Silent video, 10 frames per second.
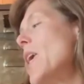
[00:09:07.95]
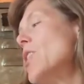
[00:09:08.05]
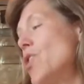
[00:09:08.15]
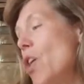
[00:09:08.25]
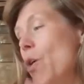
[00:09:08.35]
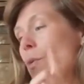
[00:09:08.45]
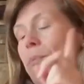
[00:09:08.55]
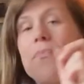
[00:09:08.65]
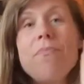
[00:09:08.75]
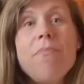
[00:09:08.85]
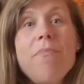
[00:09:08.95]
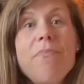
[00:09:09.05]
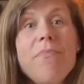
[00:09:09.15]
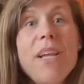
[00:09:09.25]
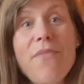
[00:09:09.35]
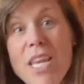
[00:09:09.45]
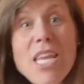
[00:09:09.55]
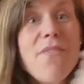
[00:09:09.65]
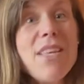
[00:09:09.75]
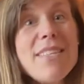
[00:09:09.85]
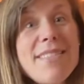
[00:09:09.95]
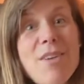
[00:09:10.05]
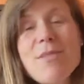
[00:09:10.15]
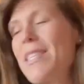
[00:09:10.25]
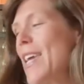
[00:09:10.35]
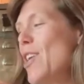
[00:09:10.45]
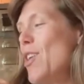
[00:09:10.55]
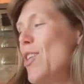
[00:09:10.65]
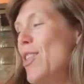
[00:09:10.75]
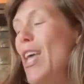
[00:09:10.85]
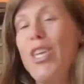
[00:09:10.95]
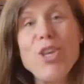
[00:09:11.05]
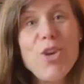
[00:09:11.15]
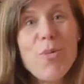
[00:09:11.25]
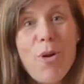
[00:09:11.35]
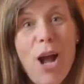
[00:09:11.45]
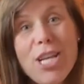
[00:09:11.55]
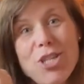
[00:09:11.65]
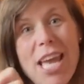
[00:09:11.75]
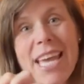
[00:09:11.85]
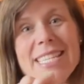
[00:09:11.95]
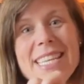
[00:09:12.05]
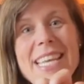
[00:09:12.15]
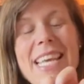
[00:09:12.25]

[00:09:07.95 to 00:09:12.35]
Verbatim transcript: So, if any of this sounds like like your project,